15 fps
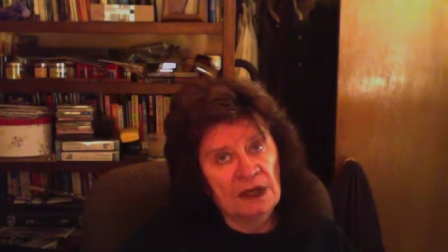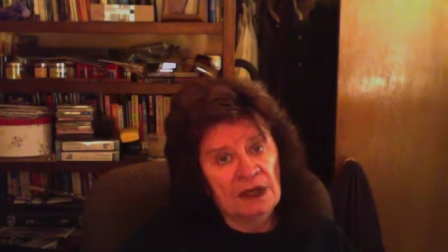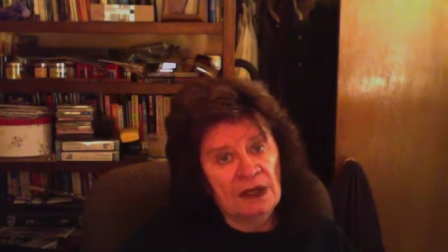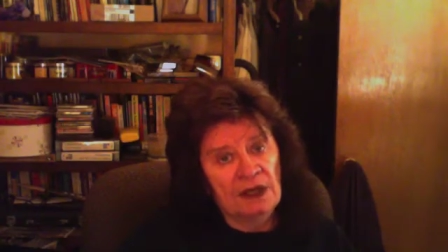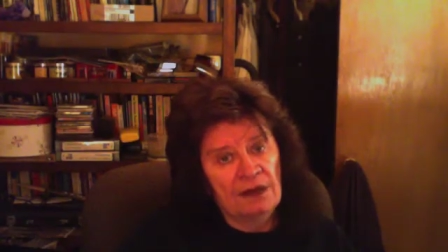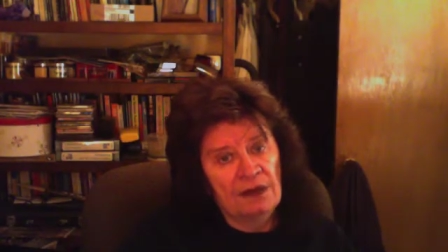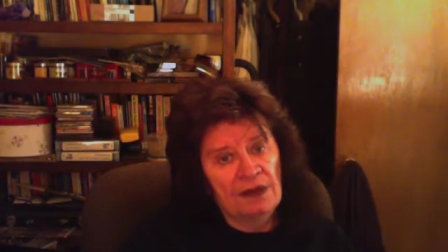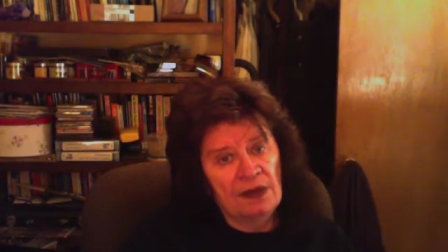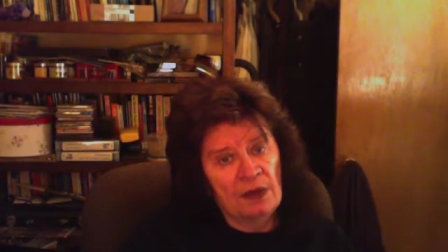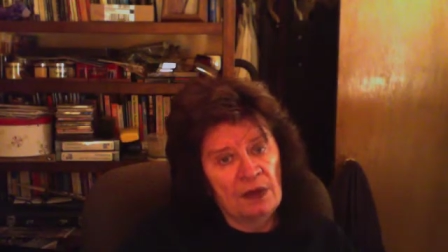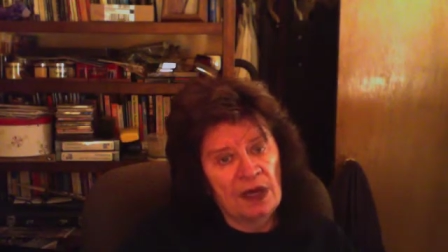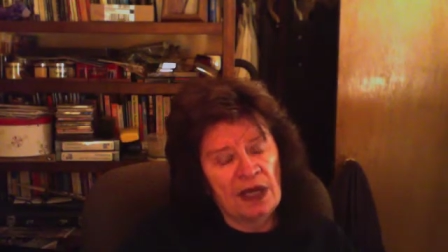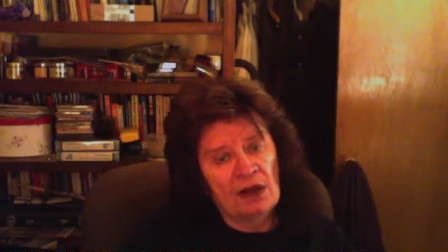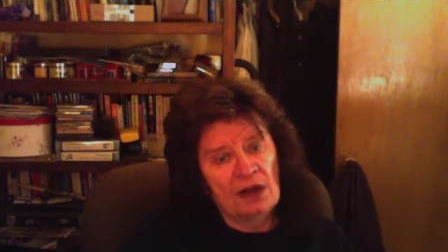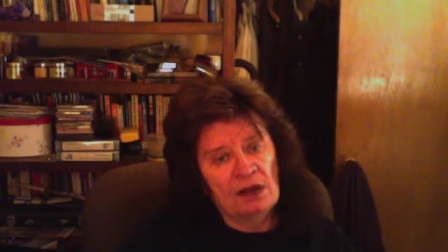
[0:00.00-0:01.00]
the what
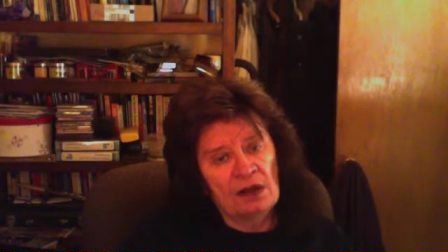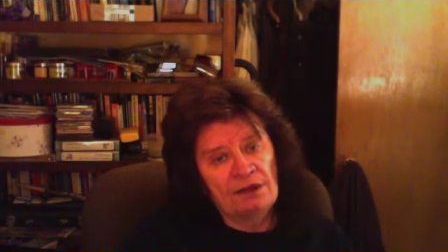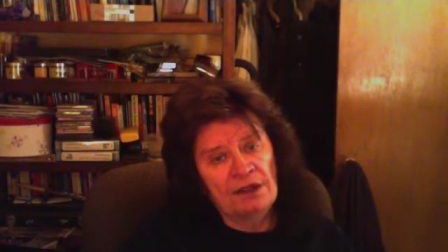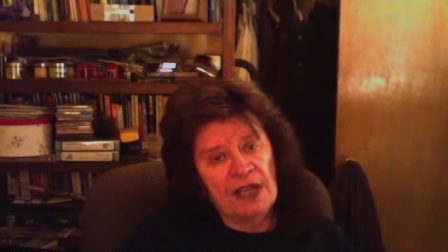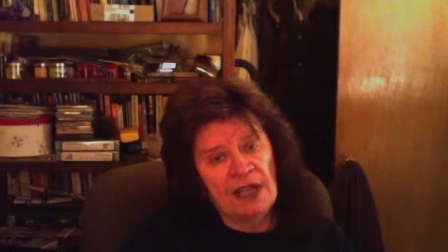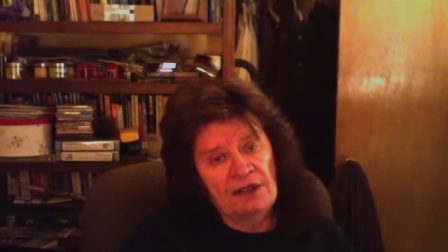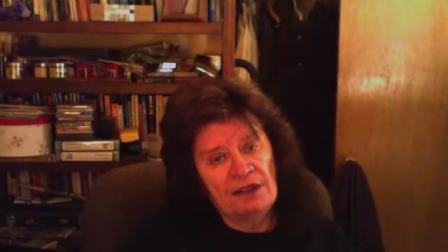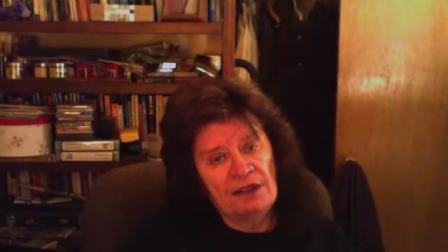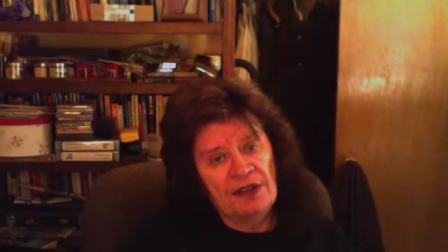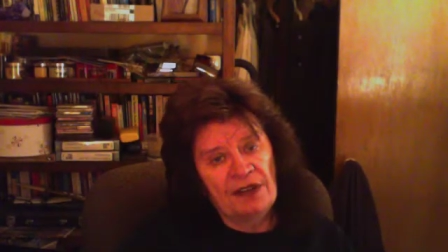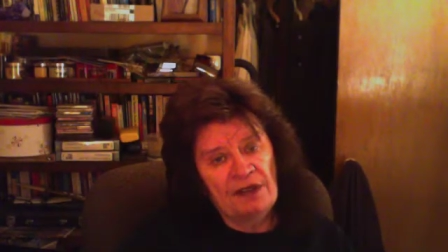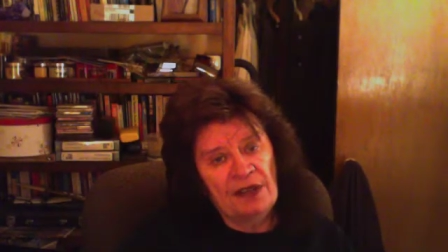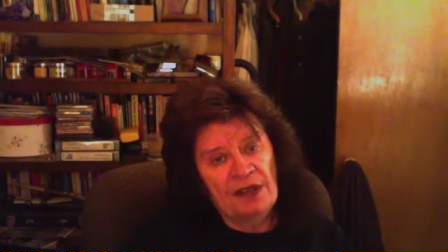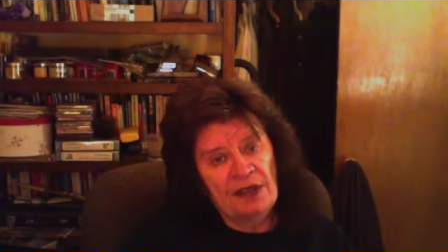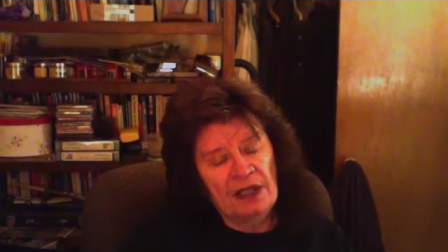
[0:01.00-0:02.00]
I call the flat
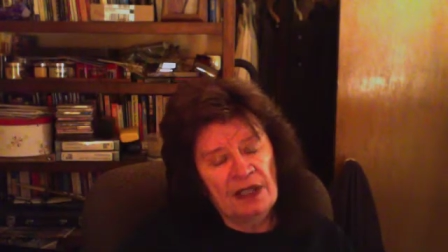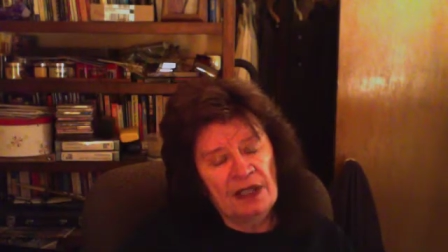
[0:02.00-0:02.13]
5 ending.